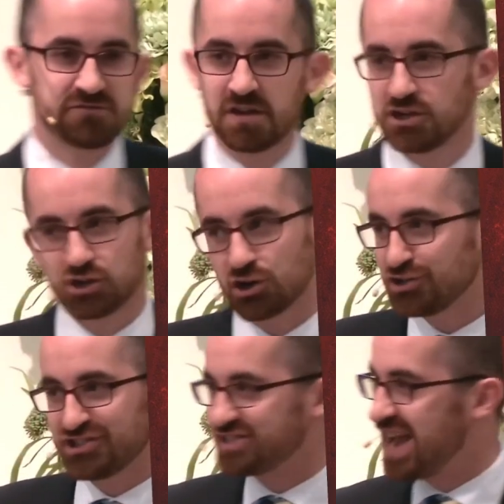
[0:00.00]
turns
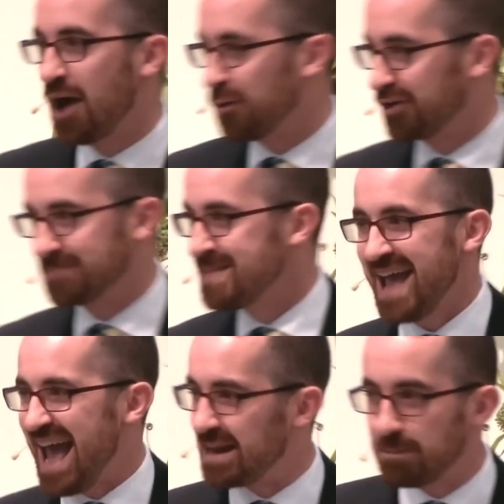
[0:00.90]
sour
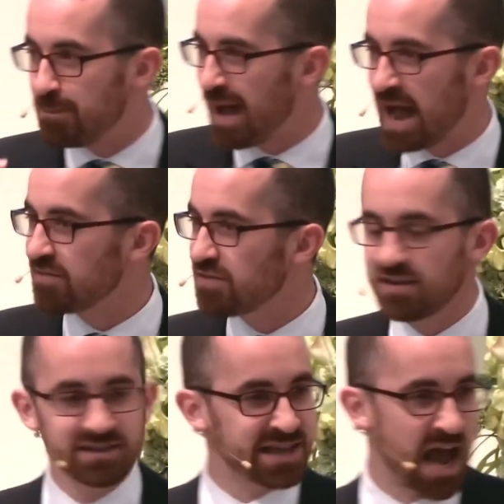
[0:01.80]
and bad
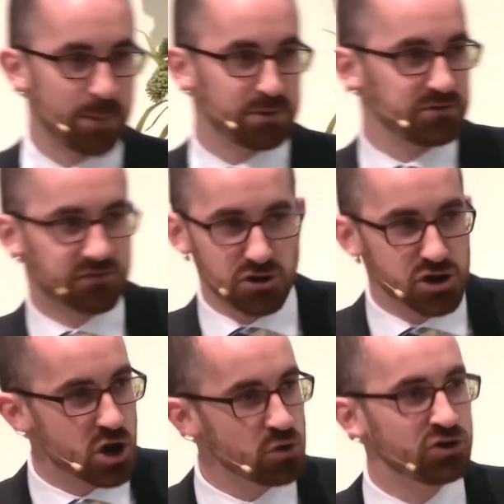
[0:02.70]
things happen for
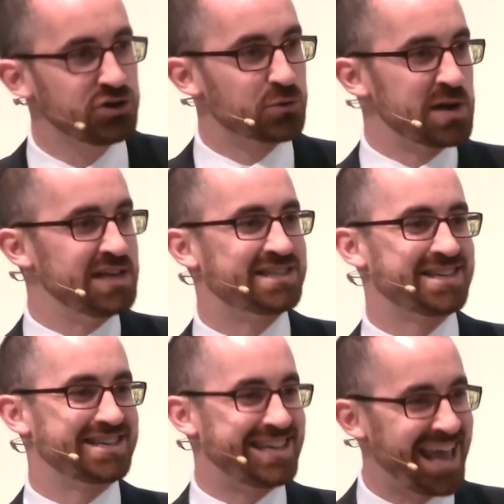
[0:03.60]
no good reason,
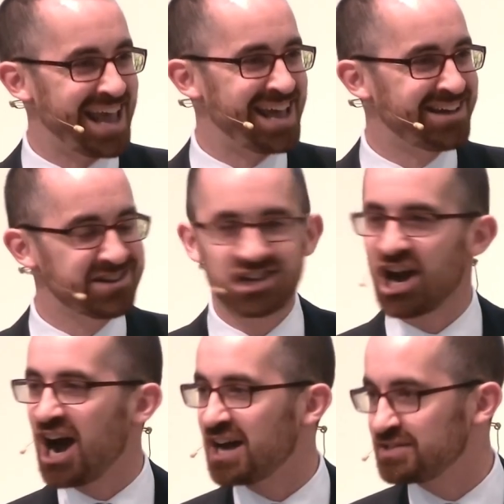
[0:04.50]
can
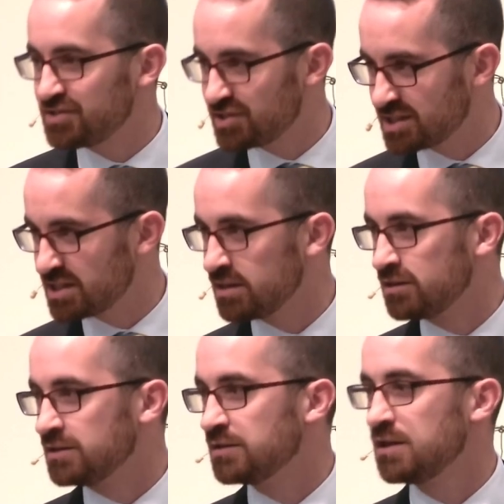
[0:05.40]
God
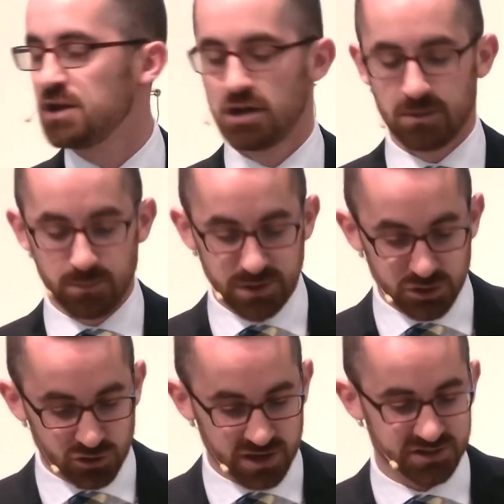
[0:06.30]
still be
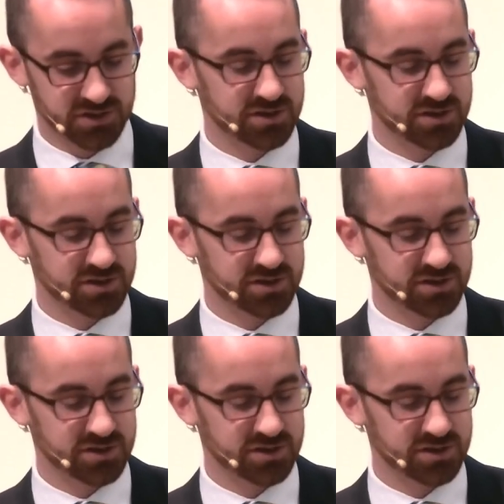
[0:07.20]
trusted?